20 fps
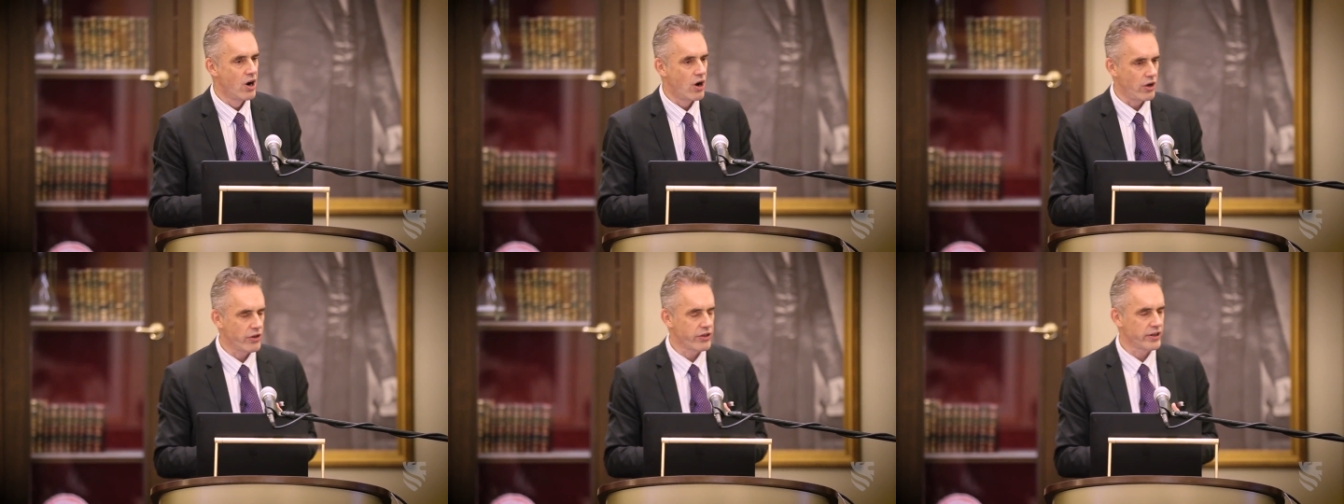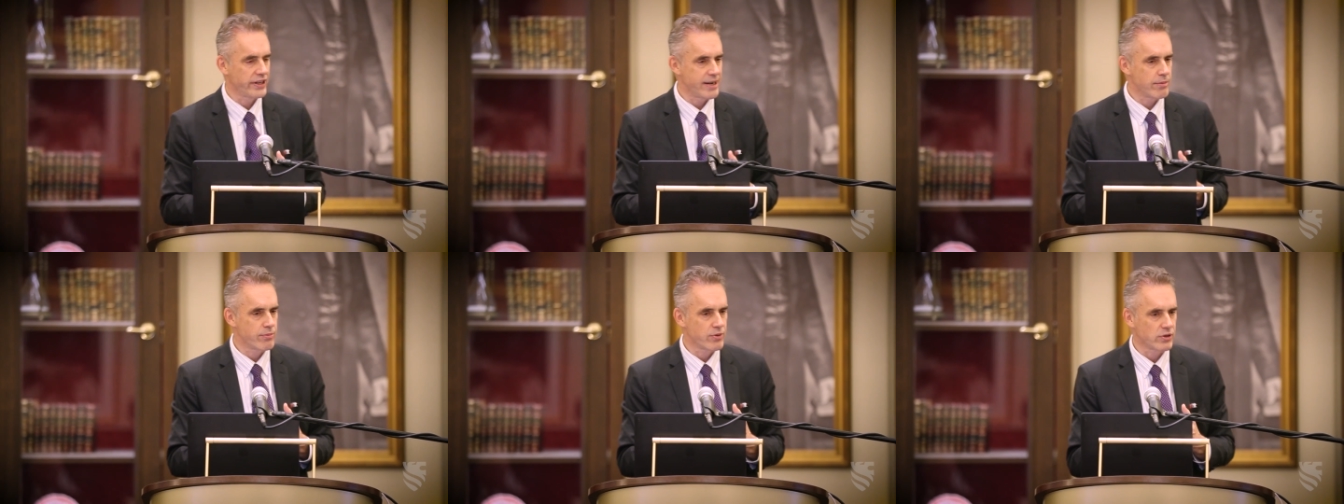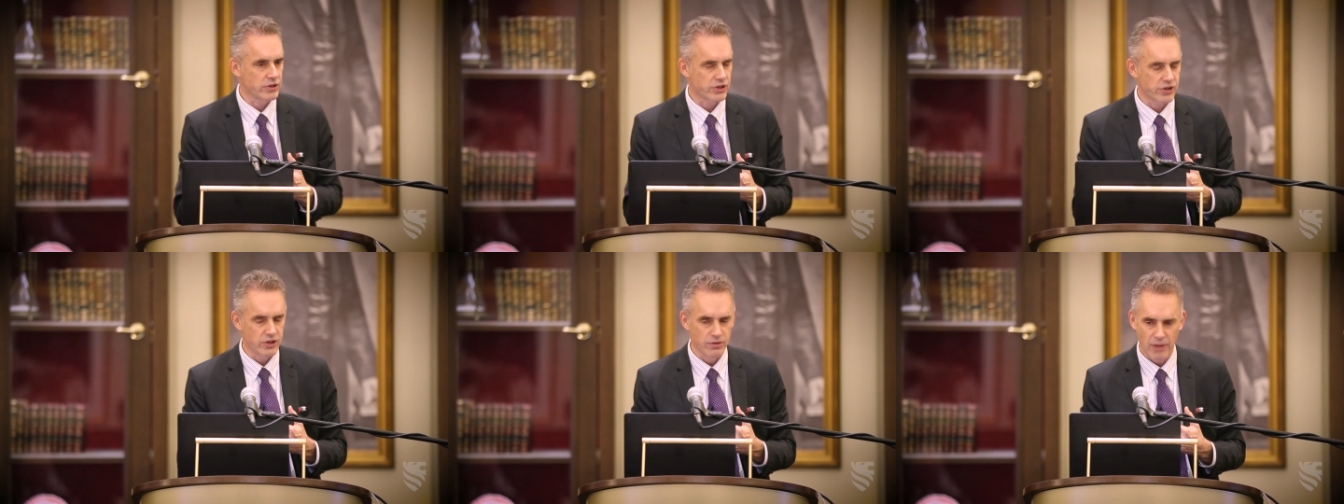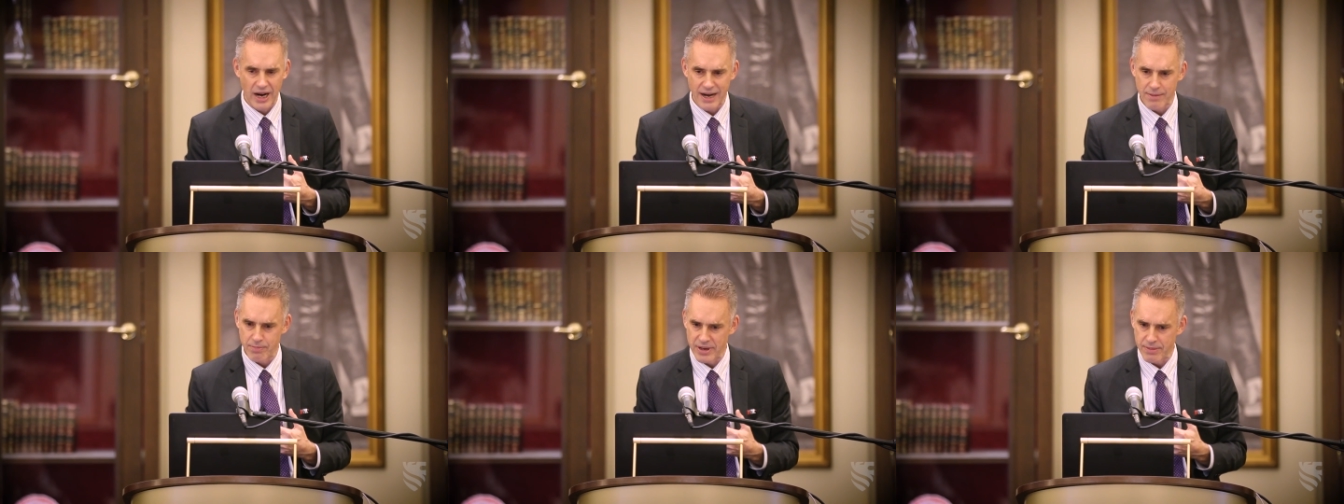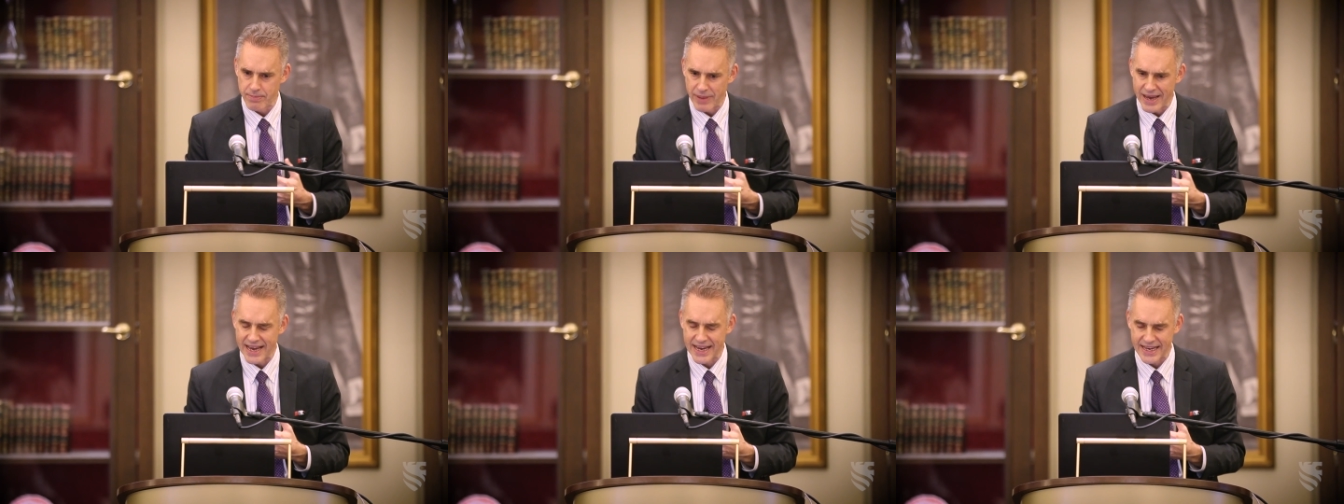all the liberals who might
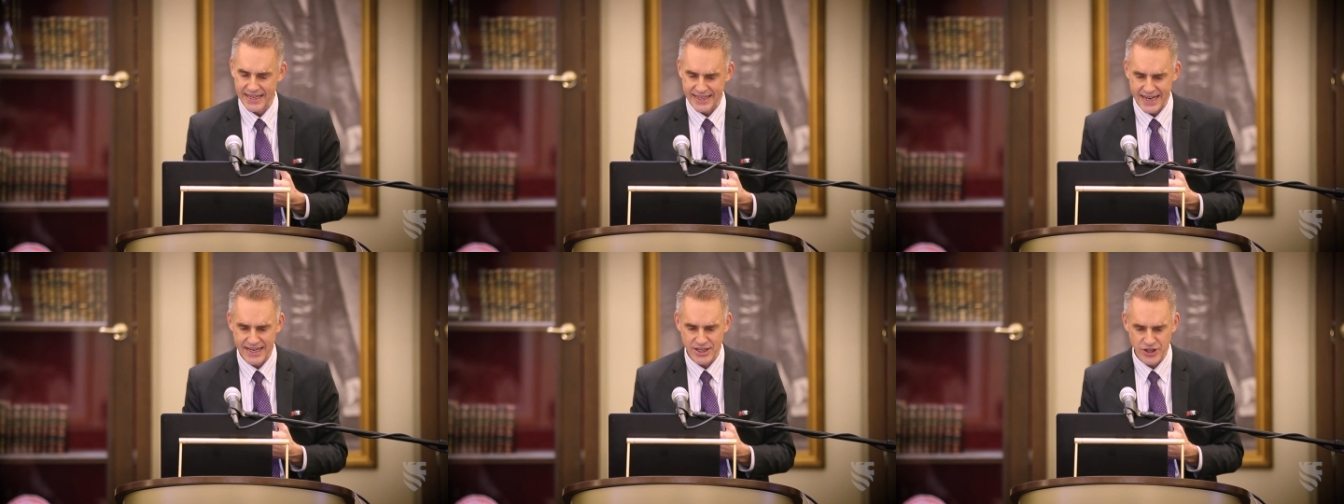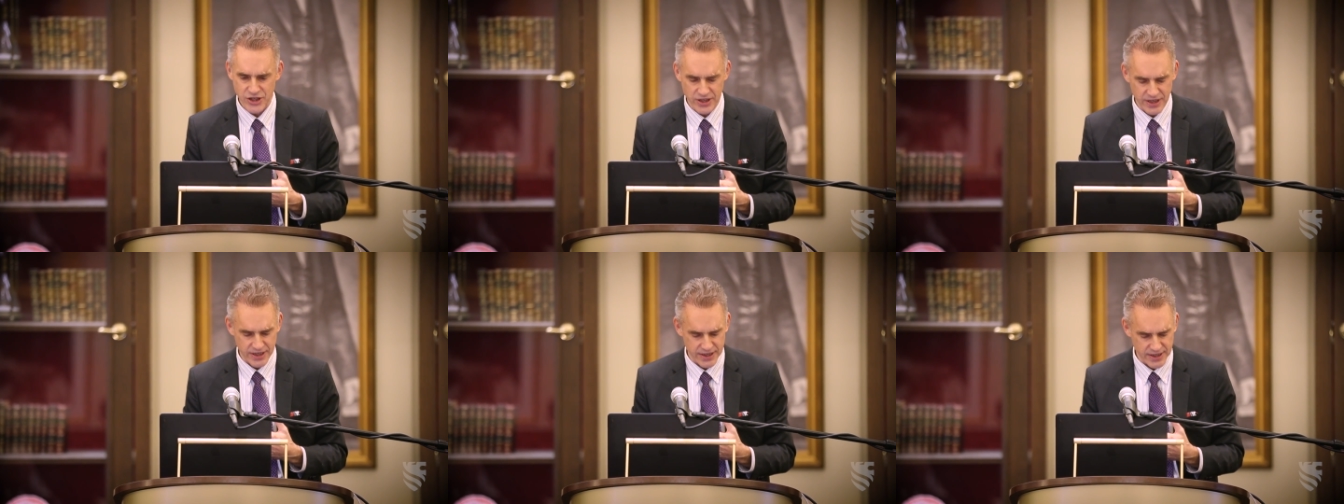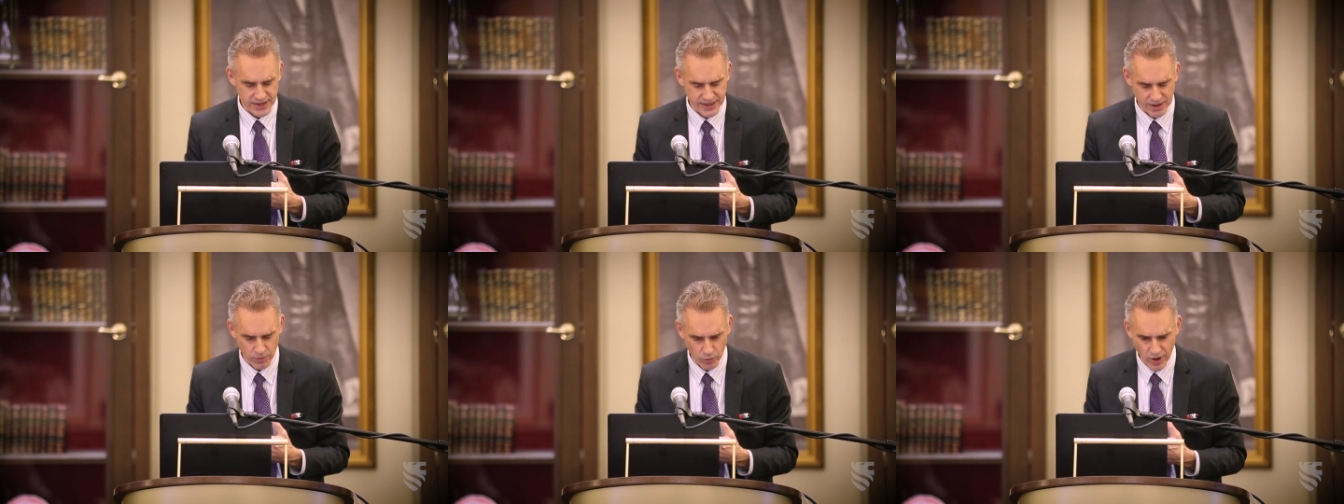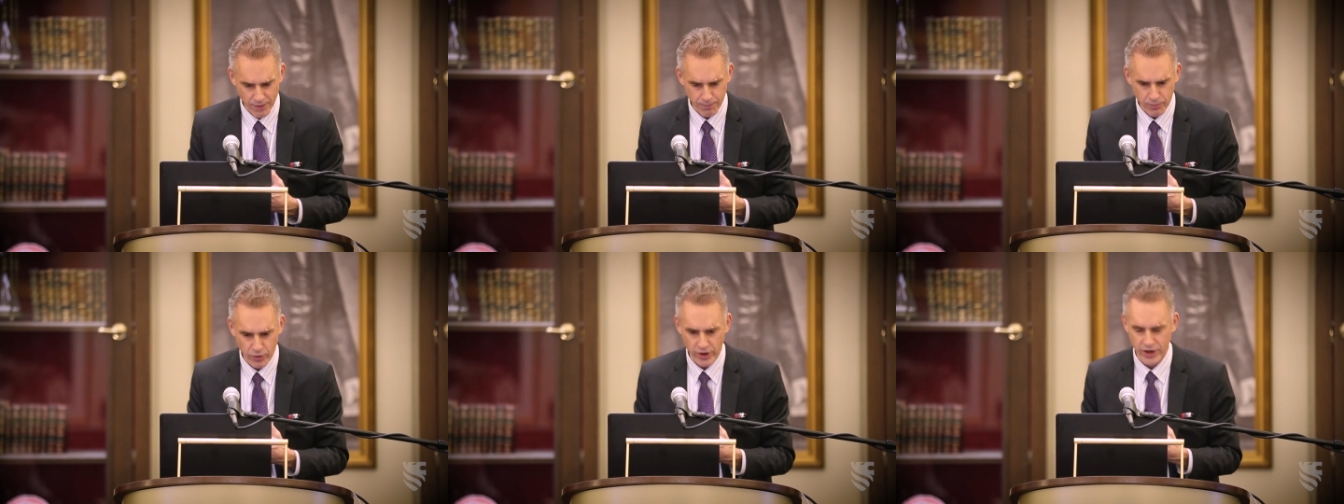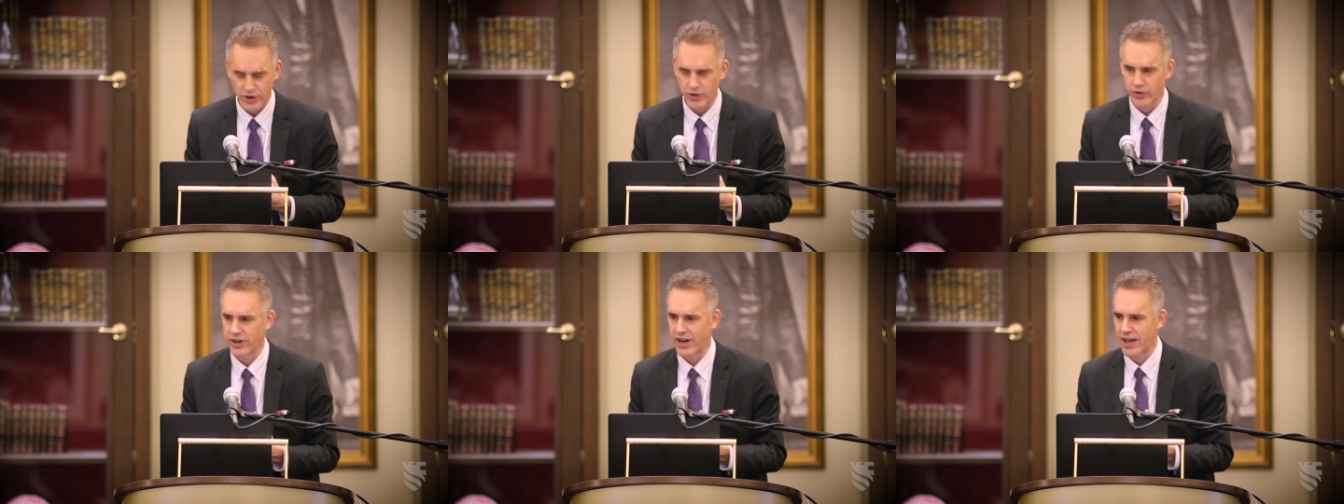be paying attention to this at one
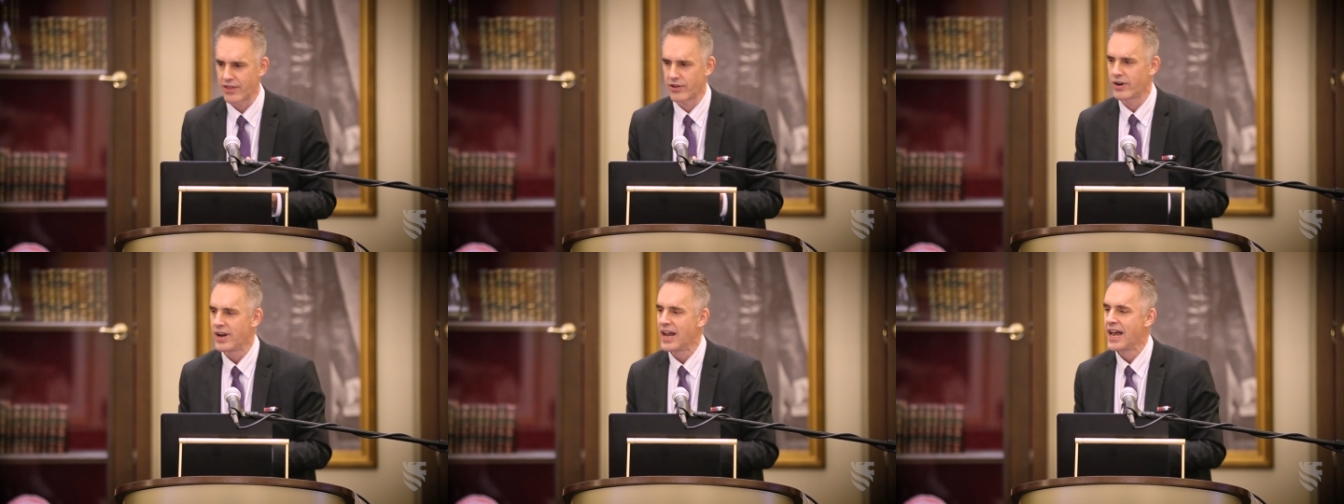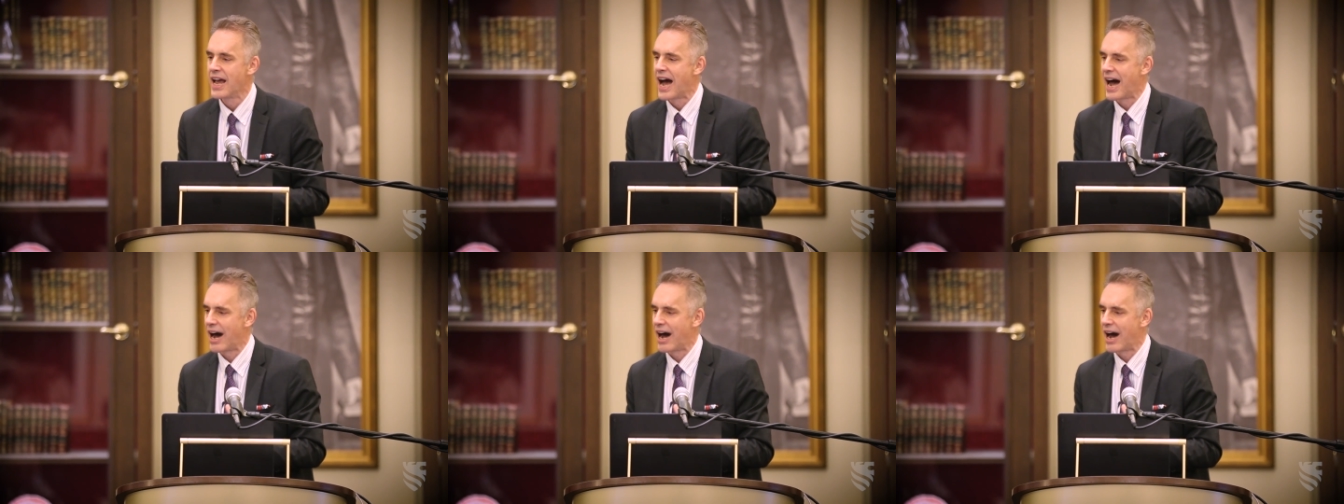point or another,